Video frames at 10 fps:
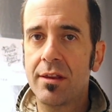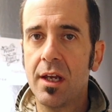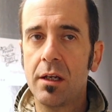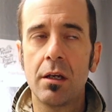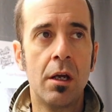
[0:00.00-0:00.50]
I
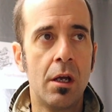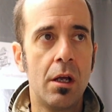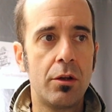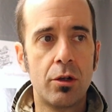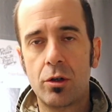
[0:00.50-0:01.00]
think
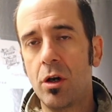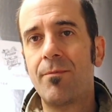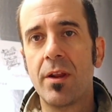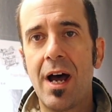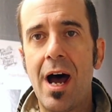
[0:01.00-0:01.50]
they're
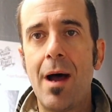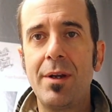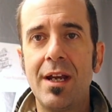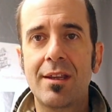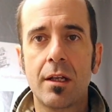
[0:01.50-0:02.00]
good for the
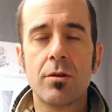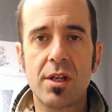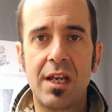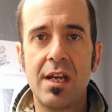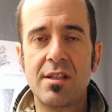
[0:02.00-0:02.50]
hobby. I think
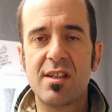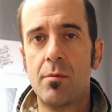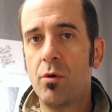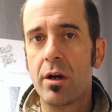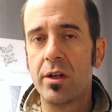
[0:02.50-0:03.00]
there's a kid
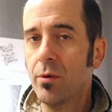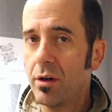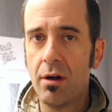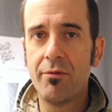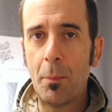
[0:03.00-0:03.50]
somewhere that
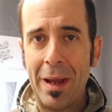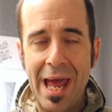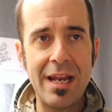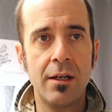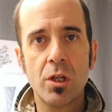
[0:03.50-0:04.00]
would love a
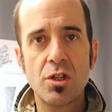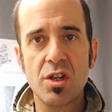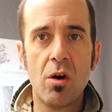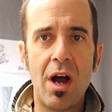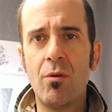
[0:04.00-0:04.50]
pet.
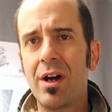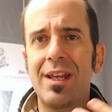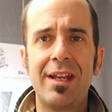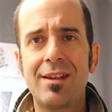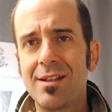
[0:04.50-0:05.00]
So I want
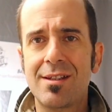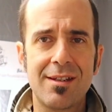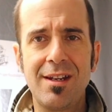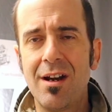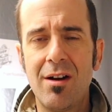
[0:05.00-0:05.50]
to get
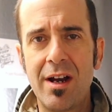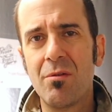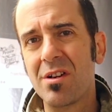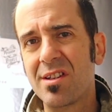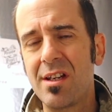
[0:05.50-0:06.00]
this, you know, and I
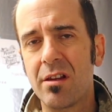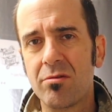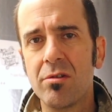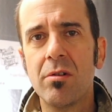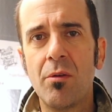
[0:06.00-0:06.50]
want to see it
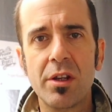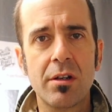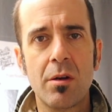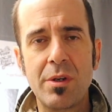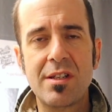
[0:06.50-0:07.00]
through. I want
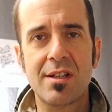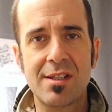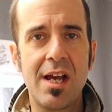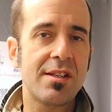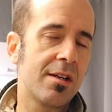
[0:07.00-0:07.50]
there to be
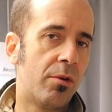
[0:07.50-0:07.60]
success.